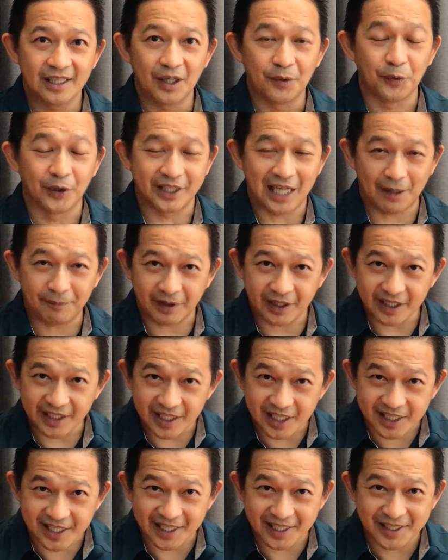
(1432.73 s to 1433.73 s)
Would that be
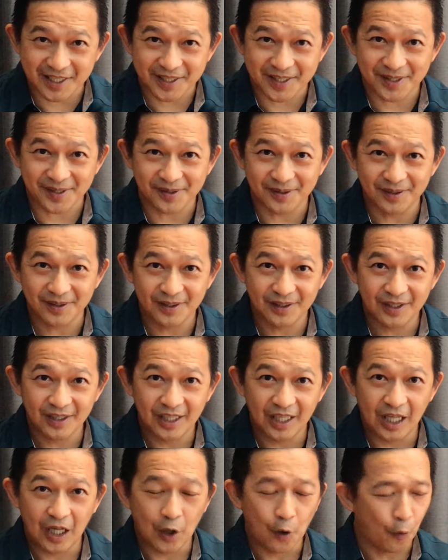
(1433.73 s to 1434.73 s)
easy to do?
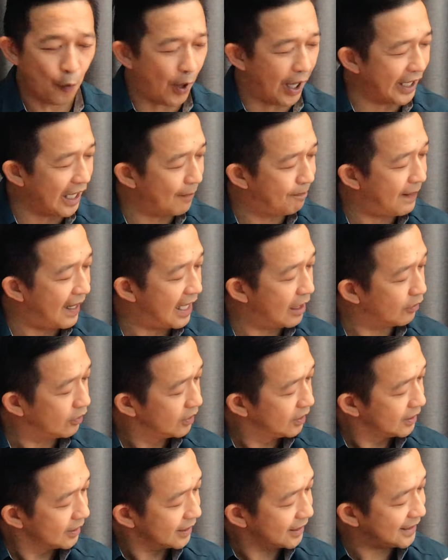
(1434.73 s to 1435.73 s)
What
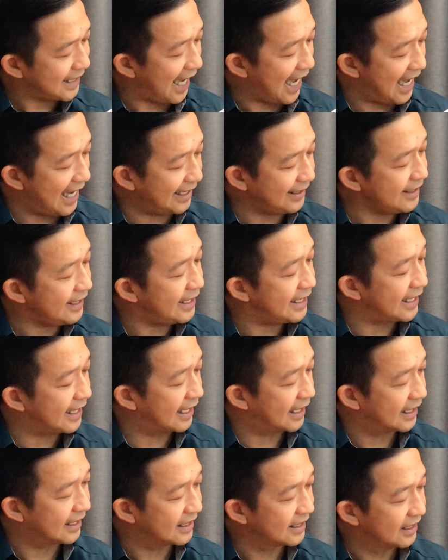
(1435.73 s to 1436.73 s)
about 10 here
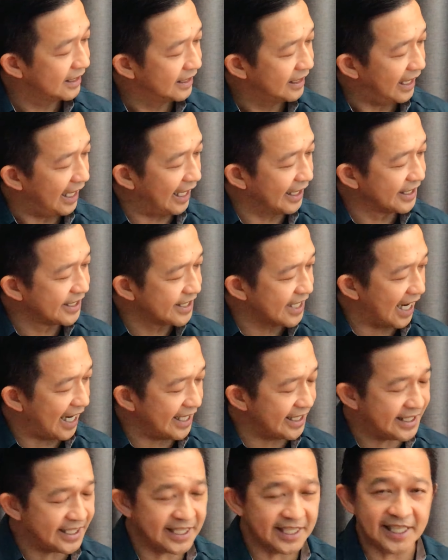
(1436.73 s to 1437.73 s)
and
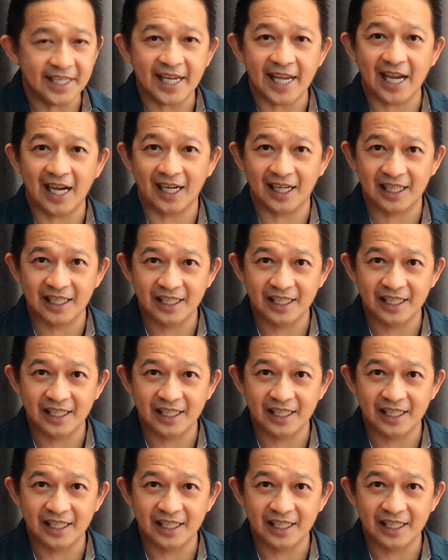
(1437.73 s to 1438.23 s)
90 here?